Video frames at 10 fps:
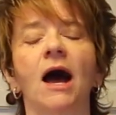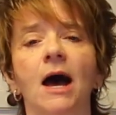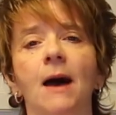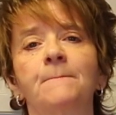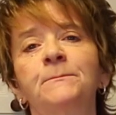
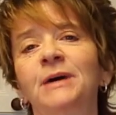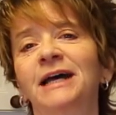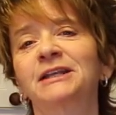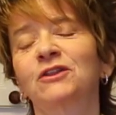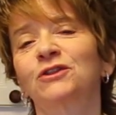Um,
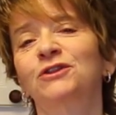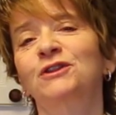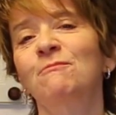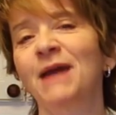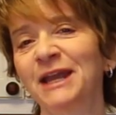but
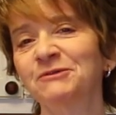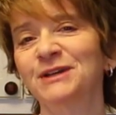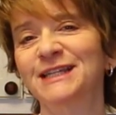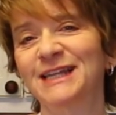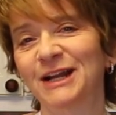the main
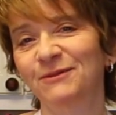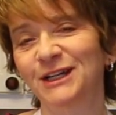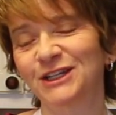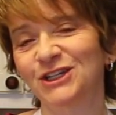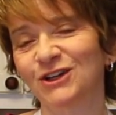reason that I
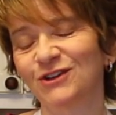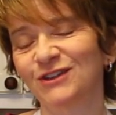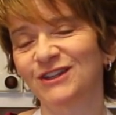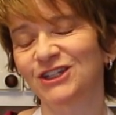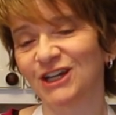wanted to show
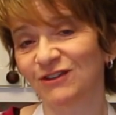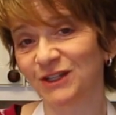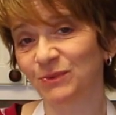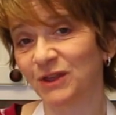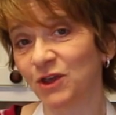you, share
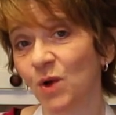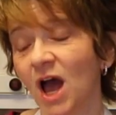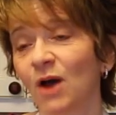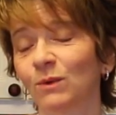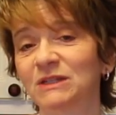this with you
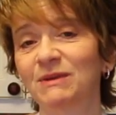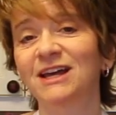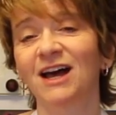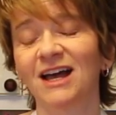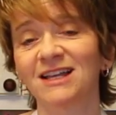was
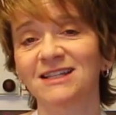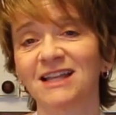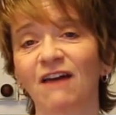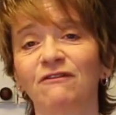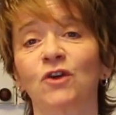
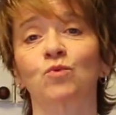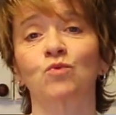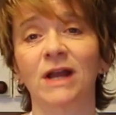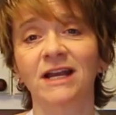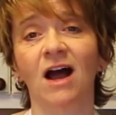because of the
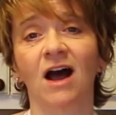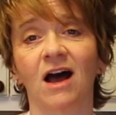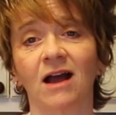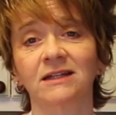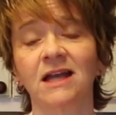red
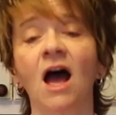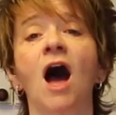hot